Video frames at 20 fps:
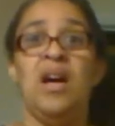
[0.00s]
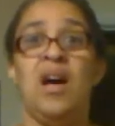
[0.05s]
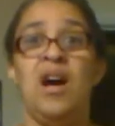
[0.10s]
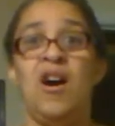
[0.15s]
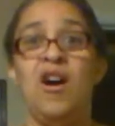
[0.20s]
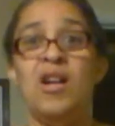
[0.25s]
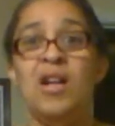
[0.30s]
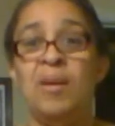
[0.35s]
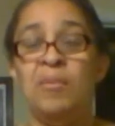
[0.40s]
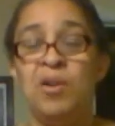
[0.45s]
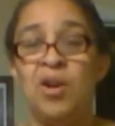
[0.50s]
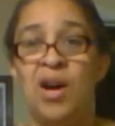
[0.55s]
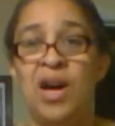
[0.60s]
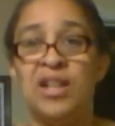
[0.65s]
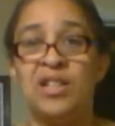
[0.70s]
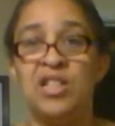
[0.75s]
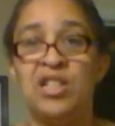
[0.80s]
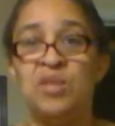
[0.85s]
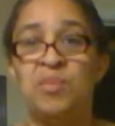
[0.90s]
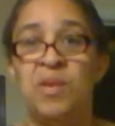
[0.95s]
all I'm going to
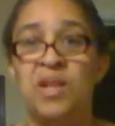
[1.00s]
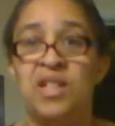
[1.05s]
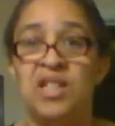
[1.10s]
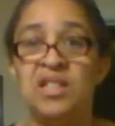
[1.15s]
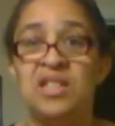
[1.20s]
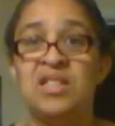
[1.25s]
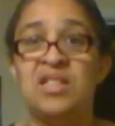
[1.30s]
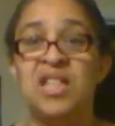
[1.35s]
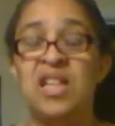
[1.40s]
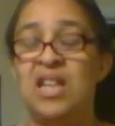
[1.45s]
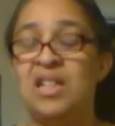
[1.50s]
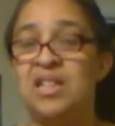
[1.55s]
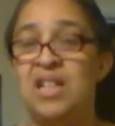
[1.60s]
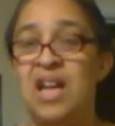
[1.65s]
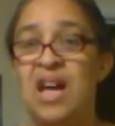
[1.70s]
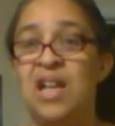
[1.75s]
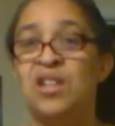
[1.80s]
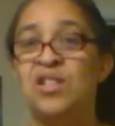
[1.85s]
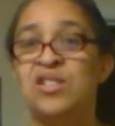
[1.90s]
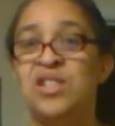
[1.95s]
have to spend is
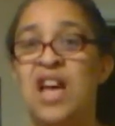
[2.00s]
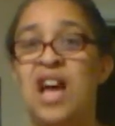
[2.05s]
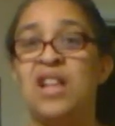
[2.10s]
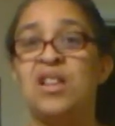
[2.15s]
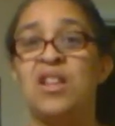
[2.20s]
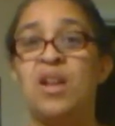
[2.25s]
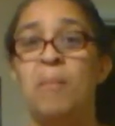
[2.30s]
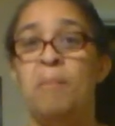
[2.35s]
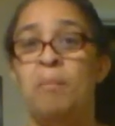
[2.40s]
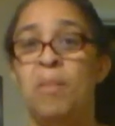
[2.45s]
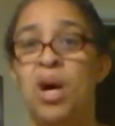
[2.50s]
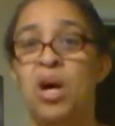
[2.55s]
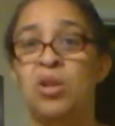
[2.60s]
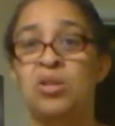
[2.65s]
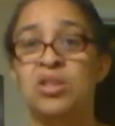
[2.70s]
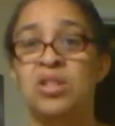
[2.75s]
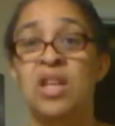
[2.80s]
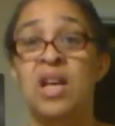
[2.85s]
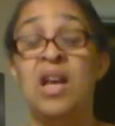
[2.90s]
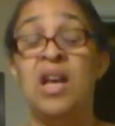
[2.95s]
$10 at the
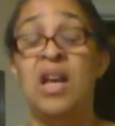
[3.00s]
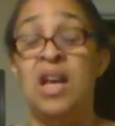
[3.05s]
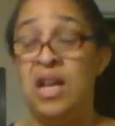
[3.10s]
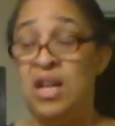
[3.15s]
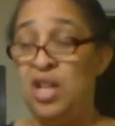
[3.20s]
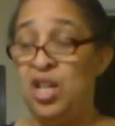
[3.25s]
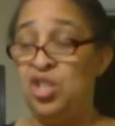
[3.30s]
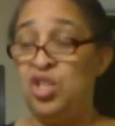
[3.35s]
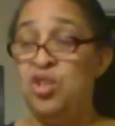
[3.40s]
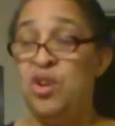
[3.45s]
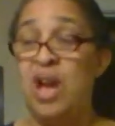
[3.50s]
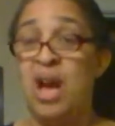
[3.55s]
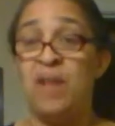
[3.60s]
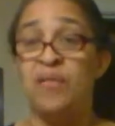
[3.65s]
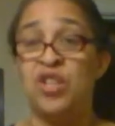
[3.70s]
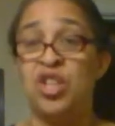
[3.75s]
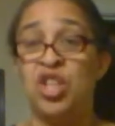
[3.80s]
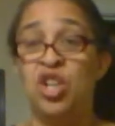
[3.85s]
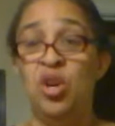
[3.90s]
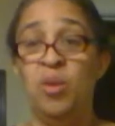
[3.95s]
most, unless you have
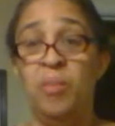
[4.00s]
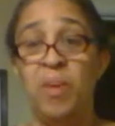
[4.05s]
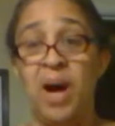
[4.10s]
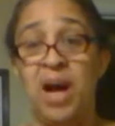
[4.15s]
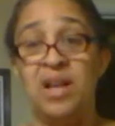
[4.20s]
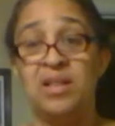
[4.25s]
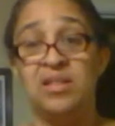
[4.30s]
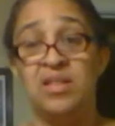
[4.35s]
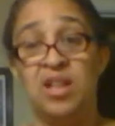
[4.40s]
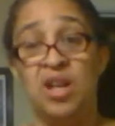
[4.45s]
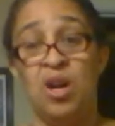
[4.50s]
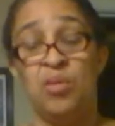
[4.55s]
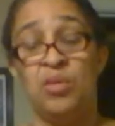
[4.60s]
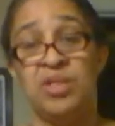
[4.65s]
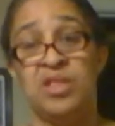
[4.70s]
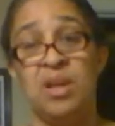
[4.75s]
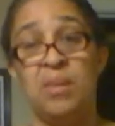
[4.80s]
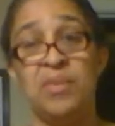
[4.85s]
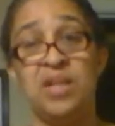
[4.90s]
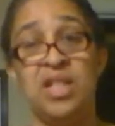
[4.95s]
coupons to go with
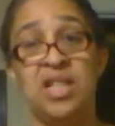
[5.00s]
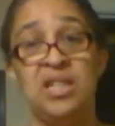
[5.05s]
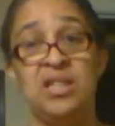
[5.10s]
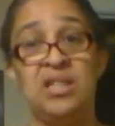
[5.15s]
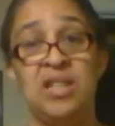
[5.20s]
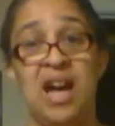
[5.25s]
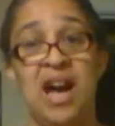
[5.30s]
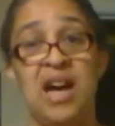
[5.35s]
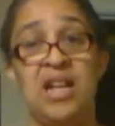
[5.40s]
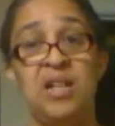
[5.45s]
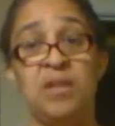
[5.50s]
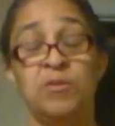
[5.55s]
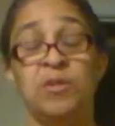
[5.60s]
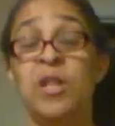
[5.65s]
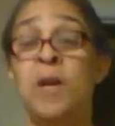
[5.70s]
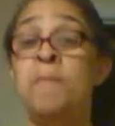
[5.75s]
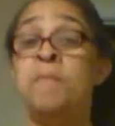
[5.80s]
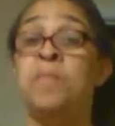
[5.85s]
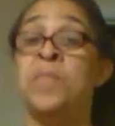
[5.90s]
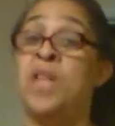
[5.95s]
some of these items.
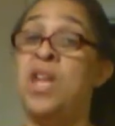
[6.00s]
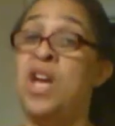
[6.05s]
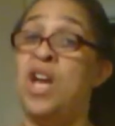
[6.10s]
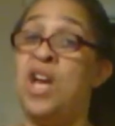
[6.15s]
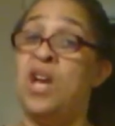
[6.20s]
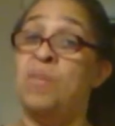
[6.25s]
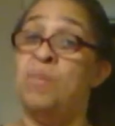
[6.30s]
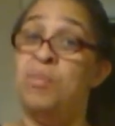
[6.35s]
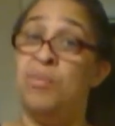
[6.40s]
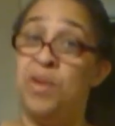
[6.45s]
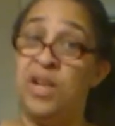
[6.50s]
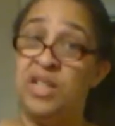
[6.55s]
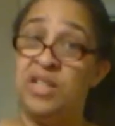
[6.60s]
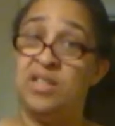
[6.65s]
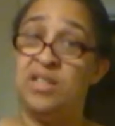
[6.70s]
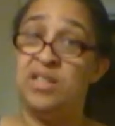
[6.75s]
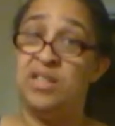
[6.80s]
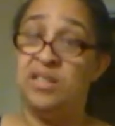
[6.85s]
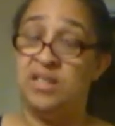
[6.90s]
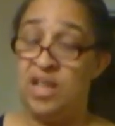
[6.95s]
It brings
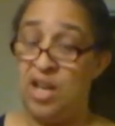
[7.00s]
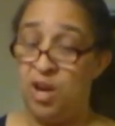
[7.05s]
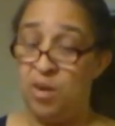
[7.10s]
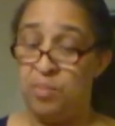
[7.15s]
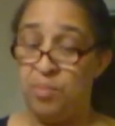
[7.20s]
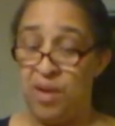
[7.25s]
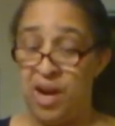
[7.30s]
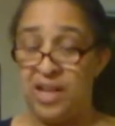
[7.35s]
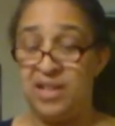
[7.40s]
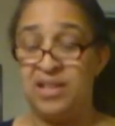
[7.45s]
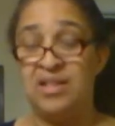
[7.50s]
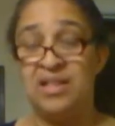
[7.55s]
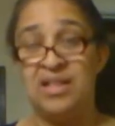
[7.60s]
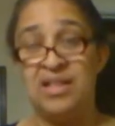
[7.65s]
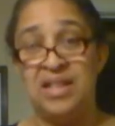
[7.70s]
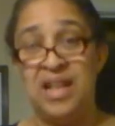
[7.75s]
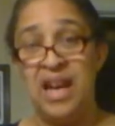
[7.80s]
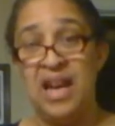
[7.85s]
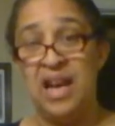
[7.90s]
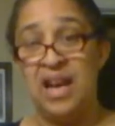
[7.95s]
the sale price
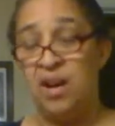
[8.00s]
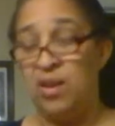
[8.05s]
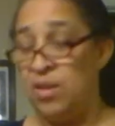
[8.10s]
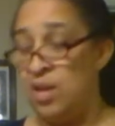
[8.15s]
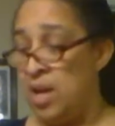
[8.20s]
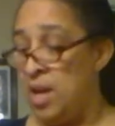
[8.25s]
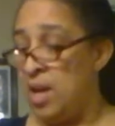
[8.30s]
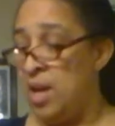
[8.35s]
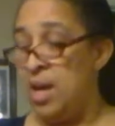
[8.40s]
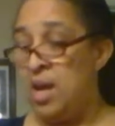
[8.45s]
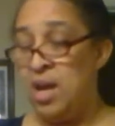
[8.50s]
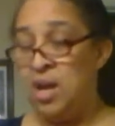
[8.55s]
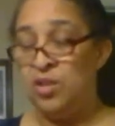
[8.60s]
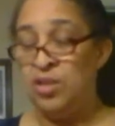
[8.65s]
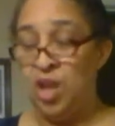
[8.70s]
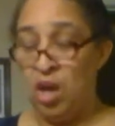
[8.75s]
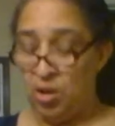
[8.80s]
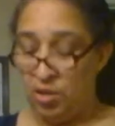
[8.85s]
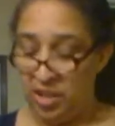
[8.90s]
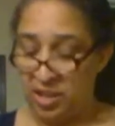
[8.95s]
down.
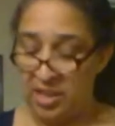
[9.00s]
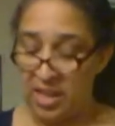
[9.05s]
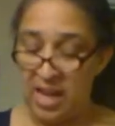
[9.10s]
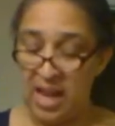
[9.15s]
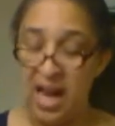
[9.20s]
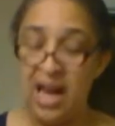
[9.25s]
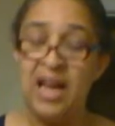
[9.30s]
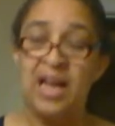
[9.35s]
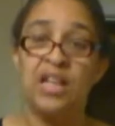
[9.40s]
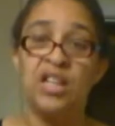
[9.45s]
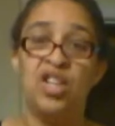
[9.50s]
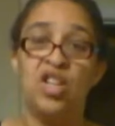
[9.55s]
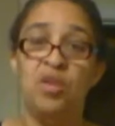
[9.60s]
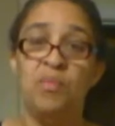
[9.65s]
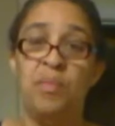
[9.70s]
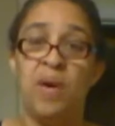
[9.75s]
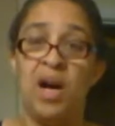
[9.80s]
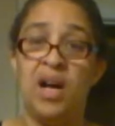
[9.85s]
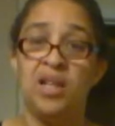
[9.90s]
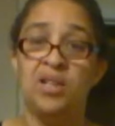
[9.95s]
The only thing I had
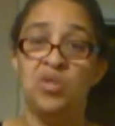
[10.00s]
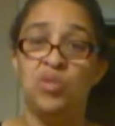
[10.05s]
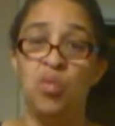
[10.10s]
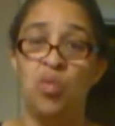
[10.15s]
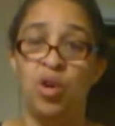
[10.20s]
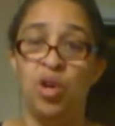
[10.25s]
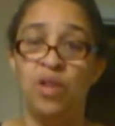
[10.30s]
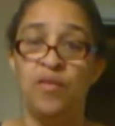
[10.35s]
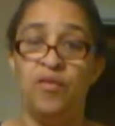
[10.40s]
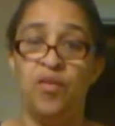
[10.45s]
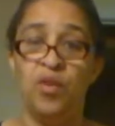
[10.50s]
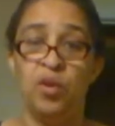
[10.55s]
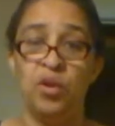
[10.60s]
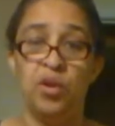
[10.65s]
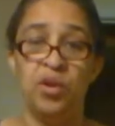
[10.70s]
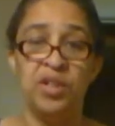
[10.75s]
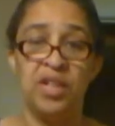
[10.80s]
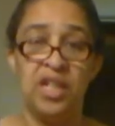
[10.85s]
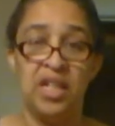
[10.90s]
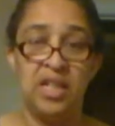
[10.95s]
coupons were
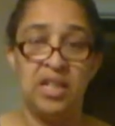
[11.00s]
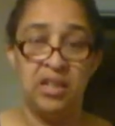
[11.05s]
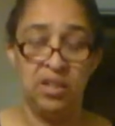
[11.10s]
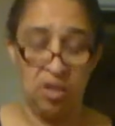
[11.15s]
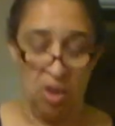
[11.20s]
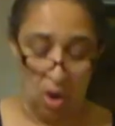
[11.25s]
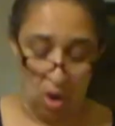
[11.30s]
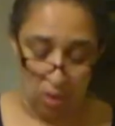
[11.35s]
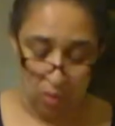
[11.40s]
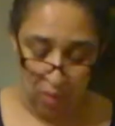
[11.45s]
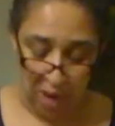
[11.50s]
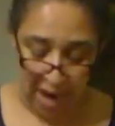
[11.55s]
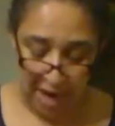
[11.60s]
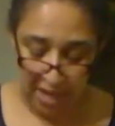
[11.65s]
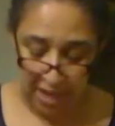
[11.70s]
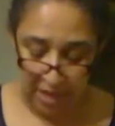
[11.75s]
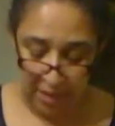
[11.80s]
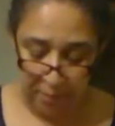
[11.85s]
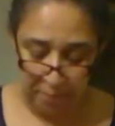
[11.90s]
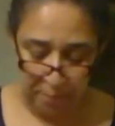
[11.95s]
for these
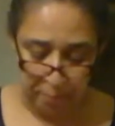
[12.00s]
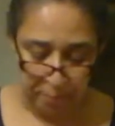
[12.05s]
Ore-Ida